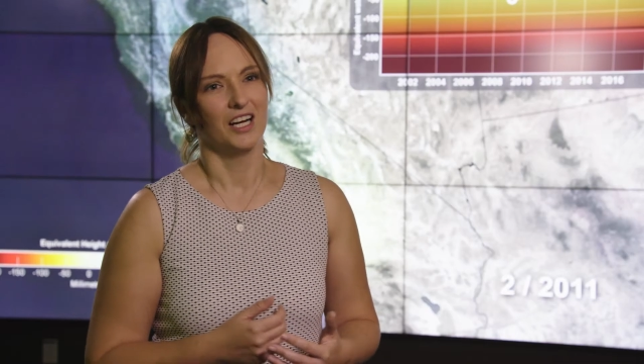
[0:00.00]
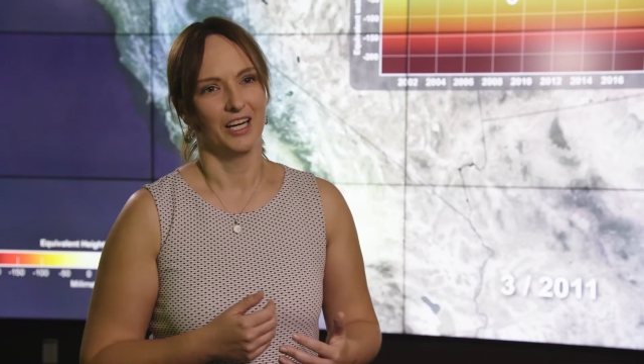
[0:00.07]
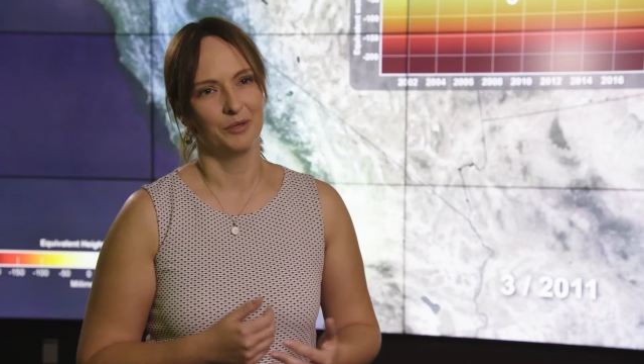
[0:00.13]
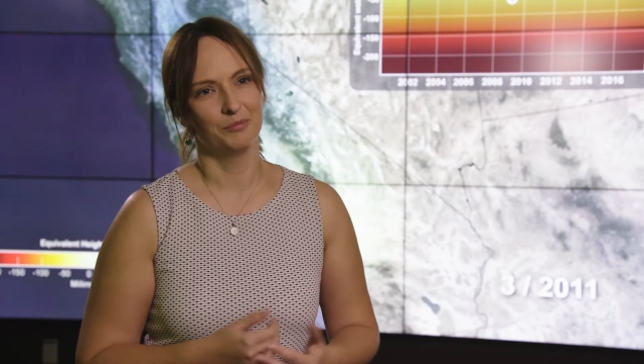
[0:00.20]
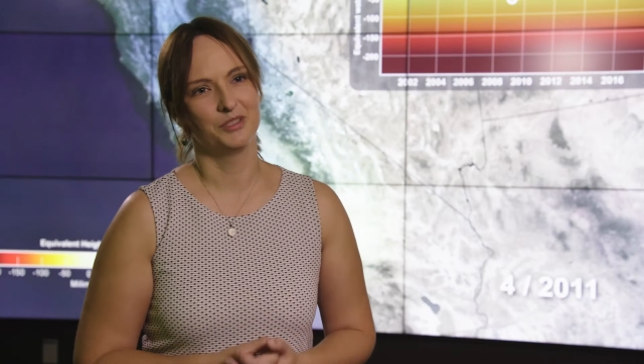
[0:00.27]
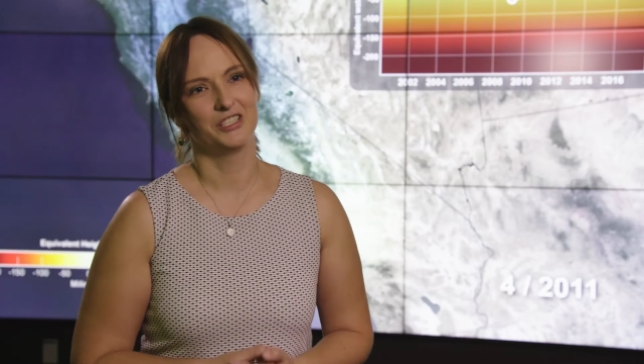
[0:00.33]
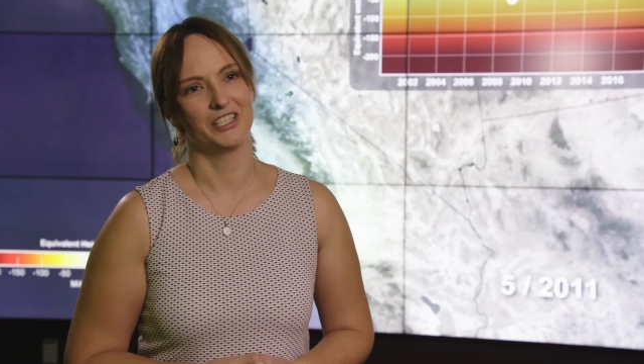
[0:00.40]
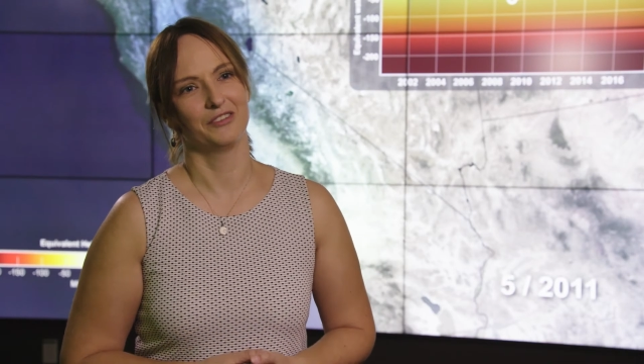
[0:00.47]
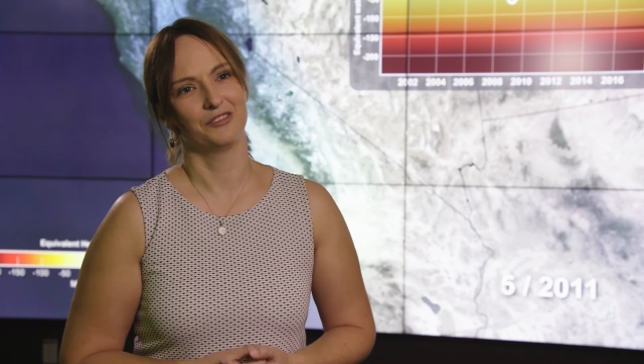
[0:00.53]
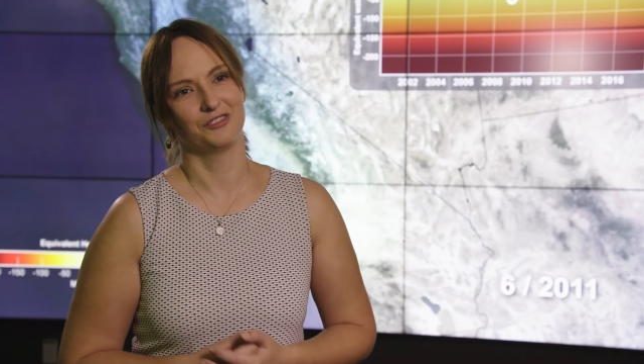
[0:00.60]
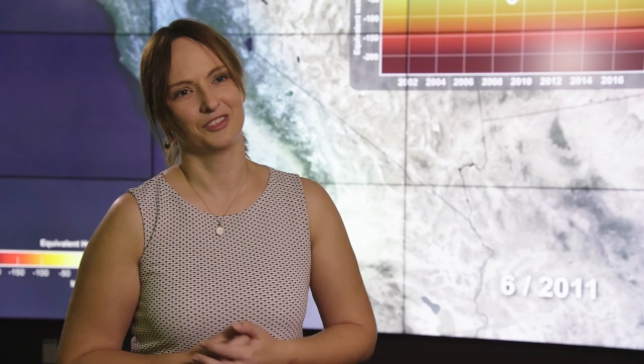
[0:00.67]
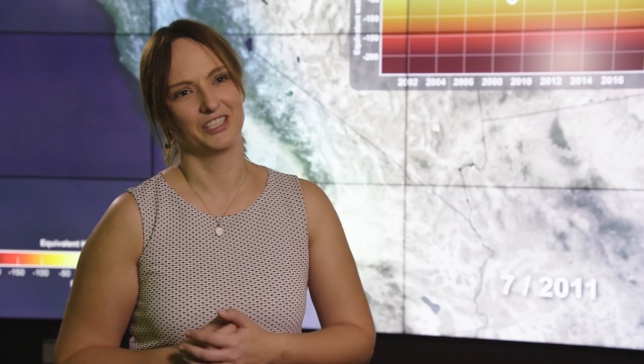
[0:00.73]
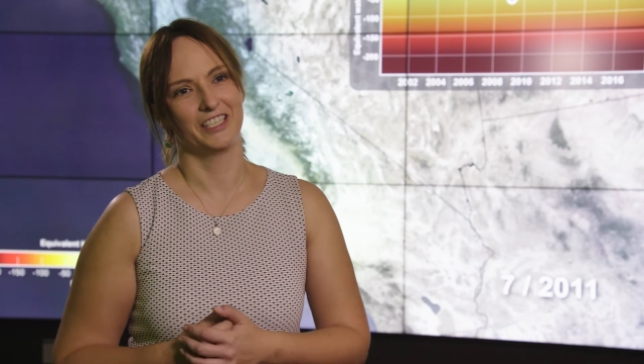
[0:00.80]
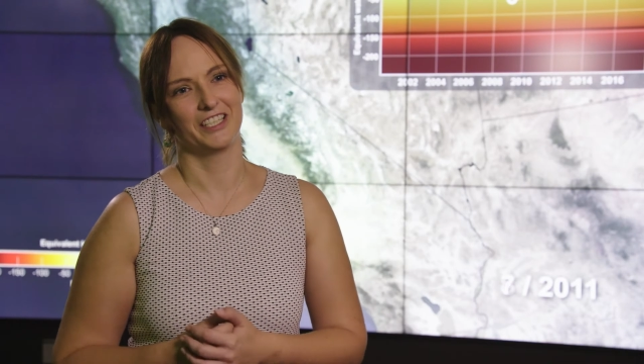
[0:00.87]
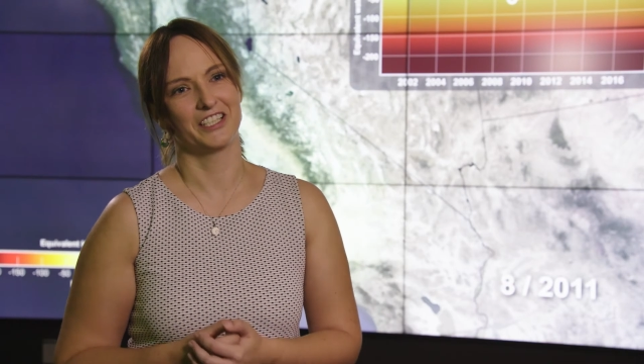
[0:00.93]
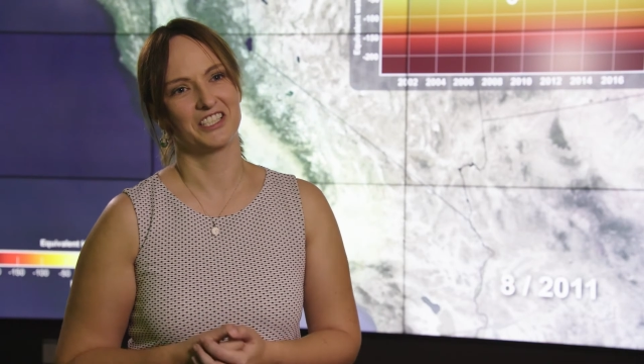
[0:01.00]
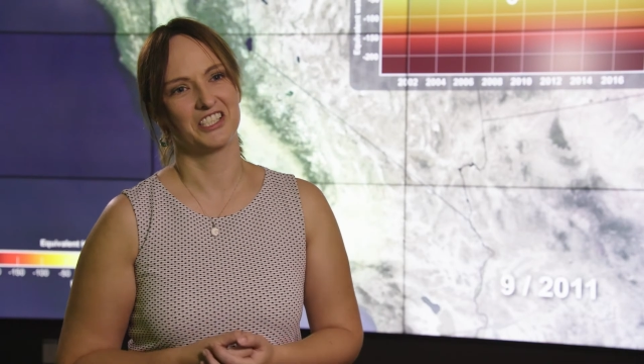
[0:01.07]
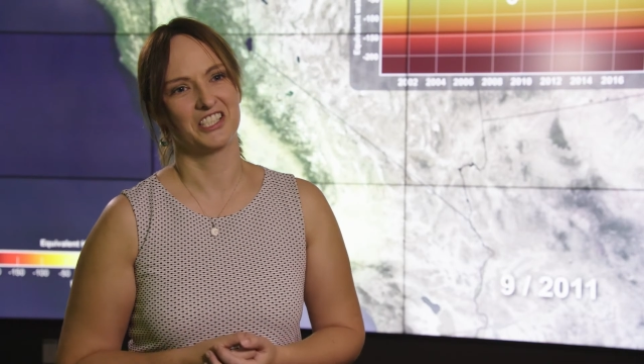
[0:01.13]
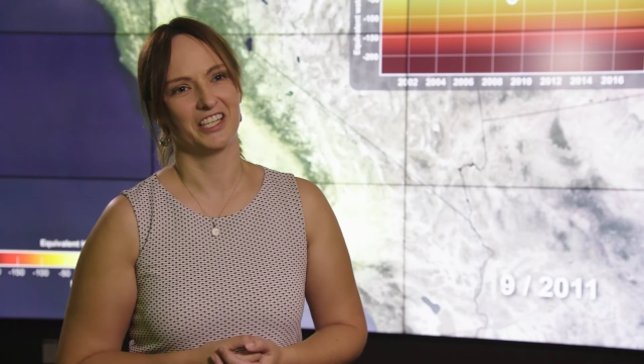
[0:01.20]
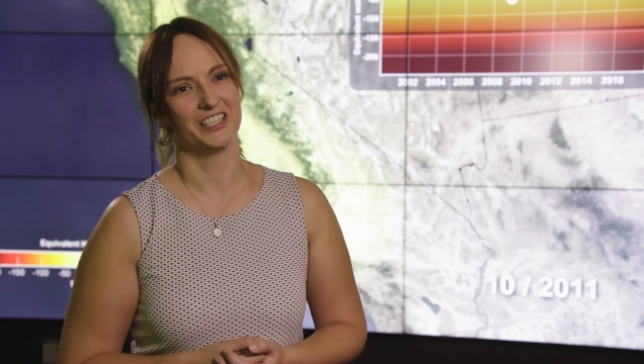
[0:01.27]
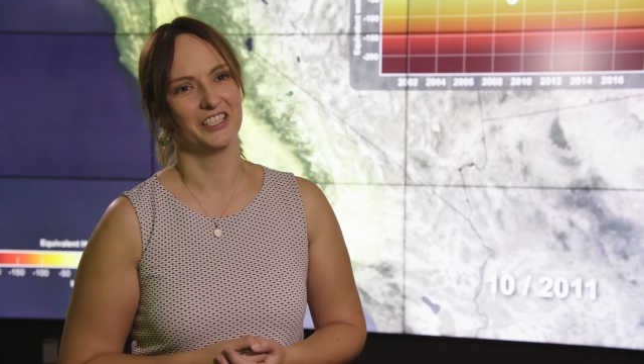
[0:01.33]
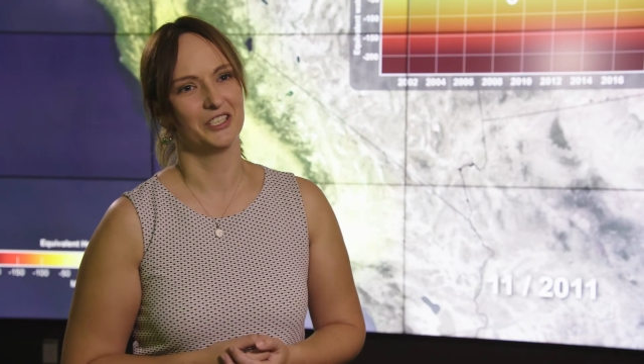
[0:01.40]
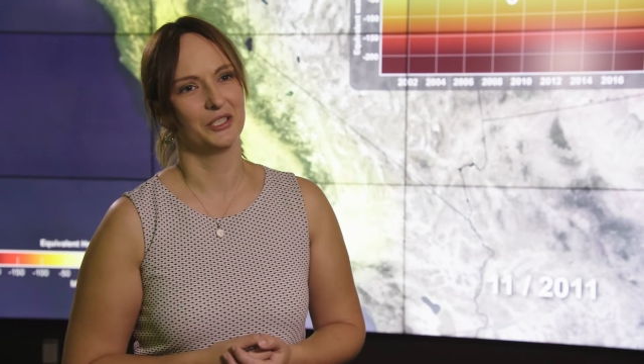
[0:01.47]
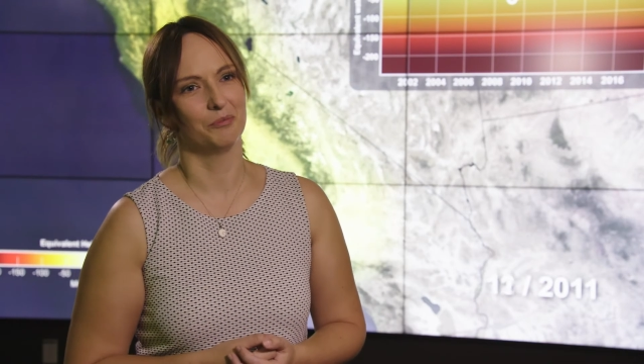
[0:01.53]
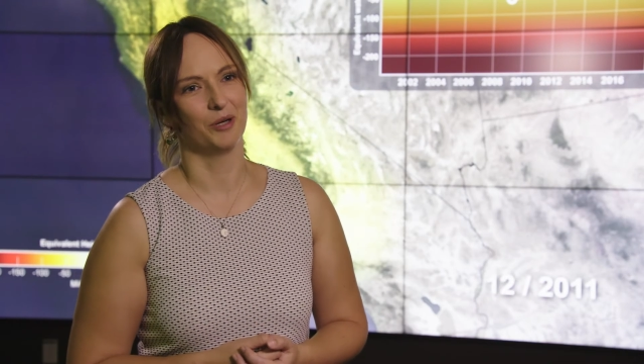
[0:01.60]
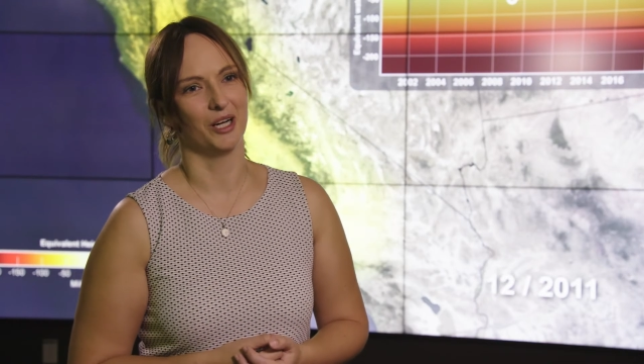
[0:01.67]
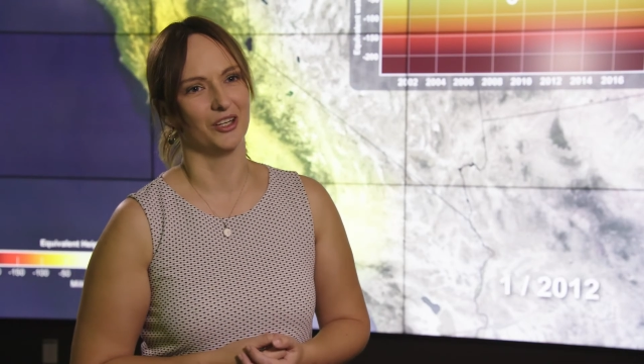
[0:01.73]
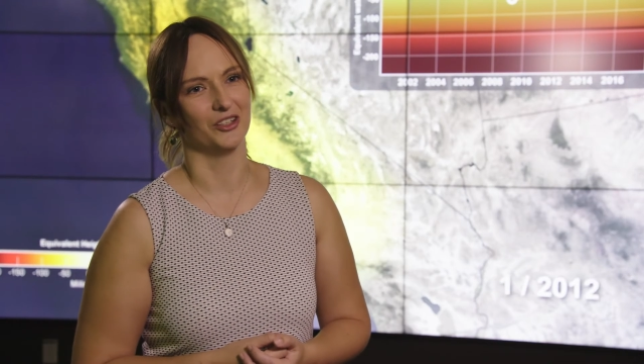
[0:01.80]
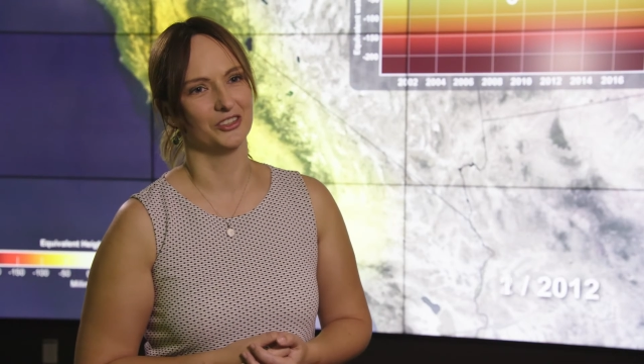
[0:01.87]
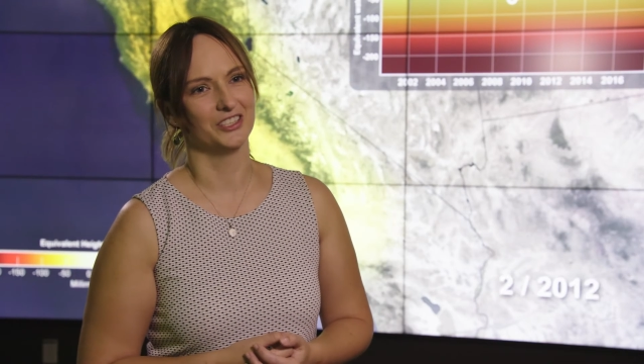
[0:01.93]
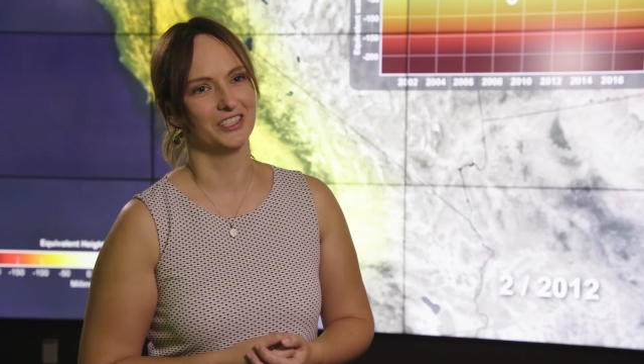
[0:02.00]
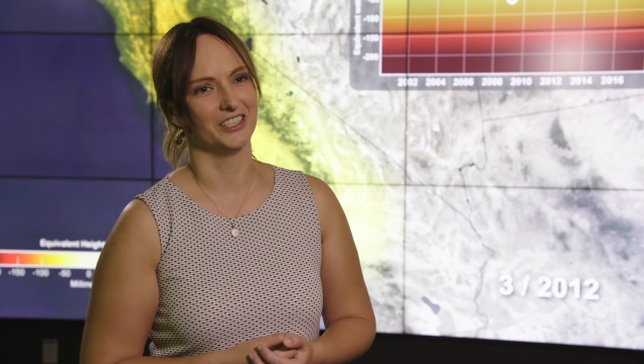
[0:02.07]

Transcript: I'm definitely excited about